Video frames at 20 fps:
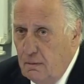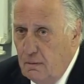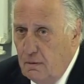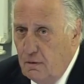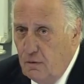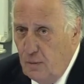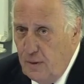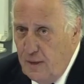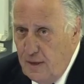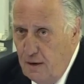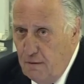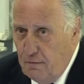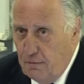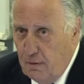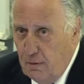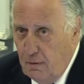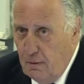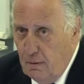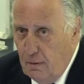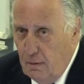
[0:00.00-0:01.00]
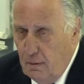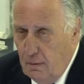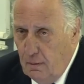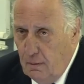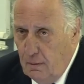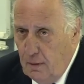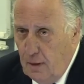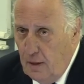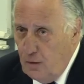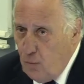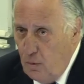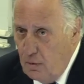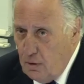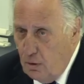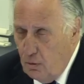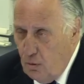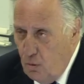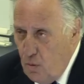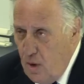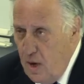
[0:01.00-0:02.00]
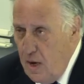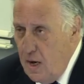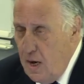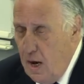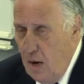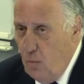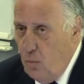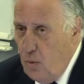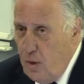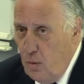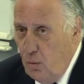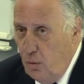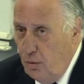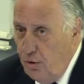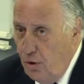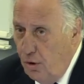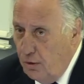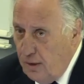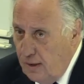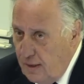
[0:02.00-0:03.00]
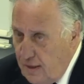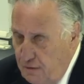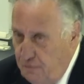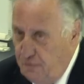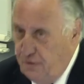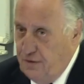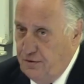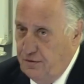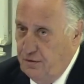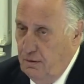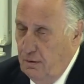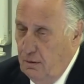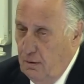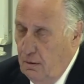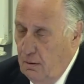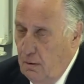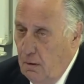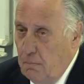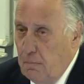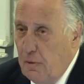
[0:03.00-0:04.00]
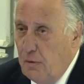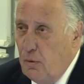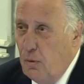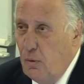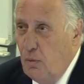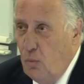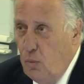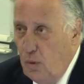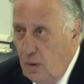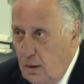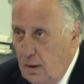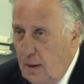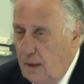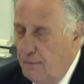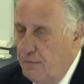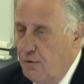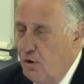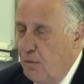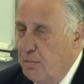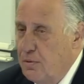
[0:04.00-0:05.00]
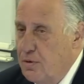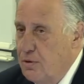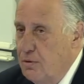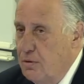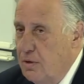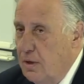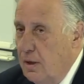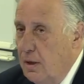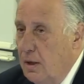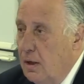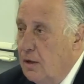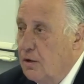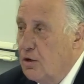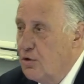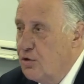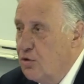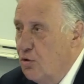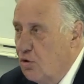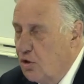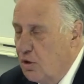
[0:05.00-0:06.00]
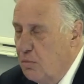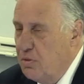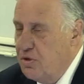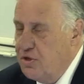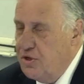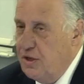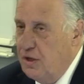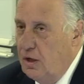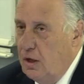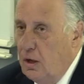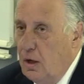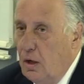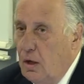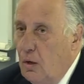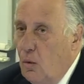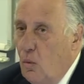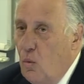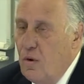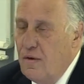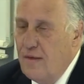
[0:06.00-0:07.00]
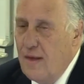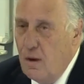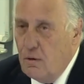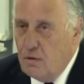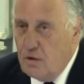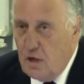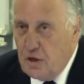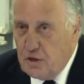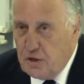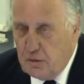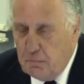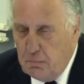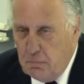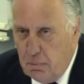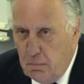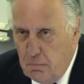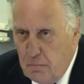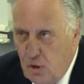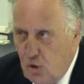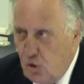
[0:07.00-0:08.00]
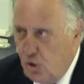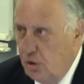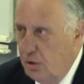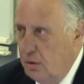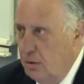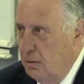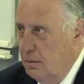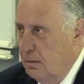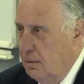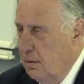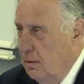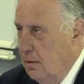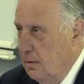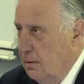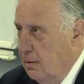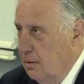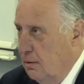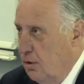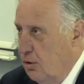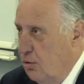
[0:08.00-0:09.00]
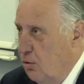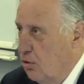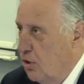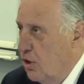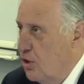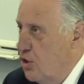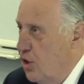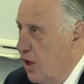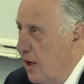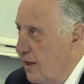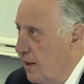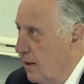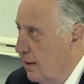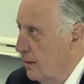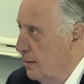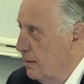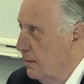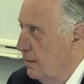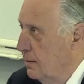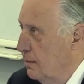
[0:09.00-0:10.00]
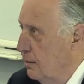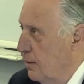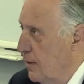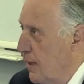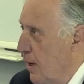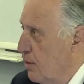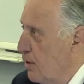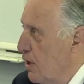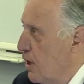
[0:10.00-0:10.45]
that we have. It won't go away, and we will not leave it. But we will have the opportunity to talk to Brazil without asking permission, to talk to China without